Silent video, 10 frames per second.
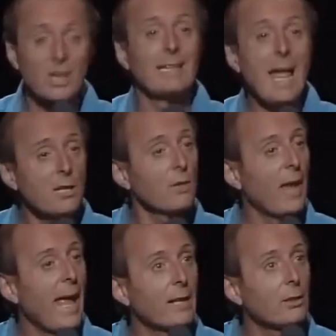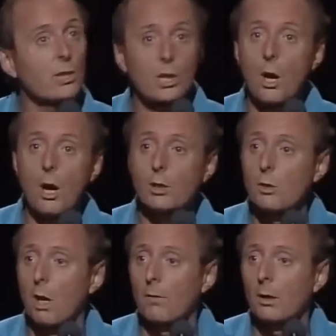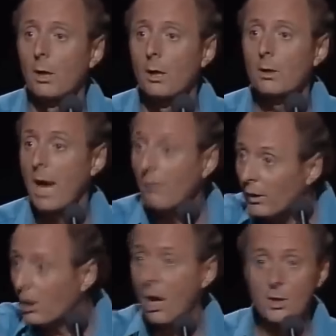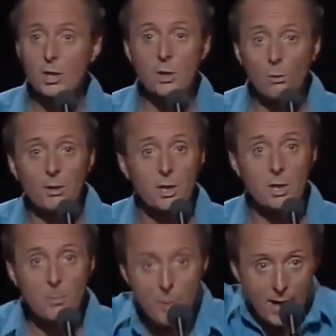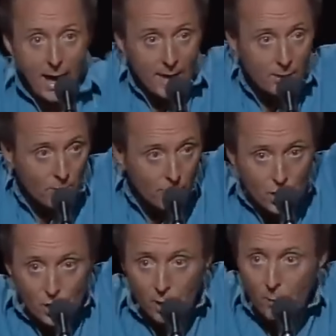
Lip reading: It's the land of the headless car driver. Because every car you see, all you can see is a pair of hands on the